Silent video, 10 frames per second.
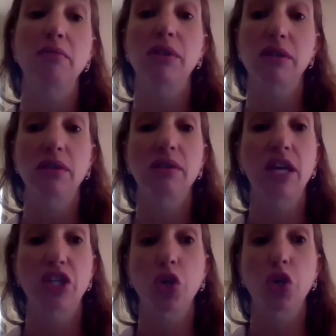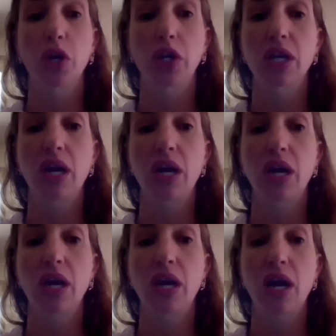your themes that you're
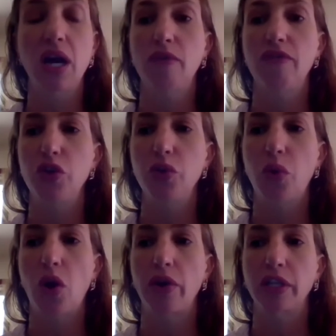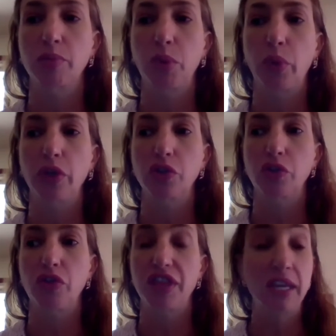working on. So if you are
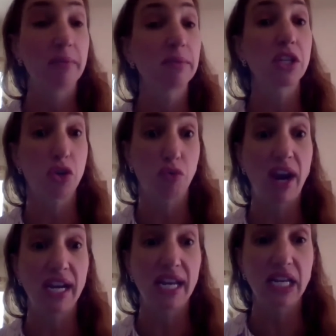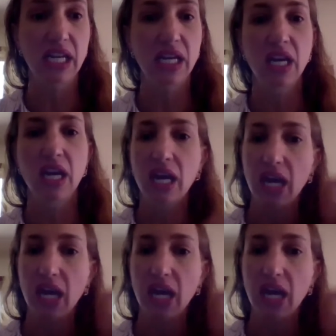exploring themes in your writing,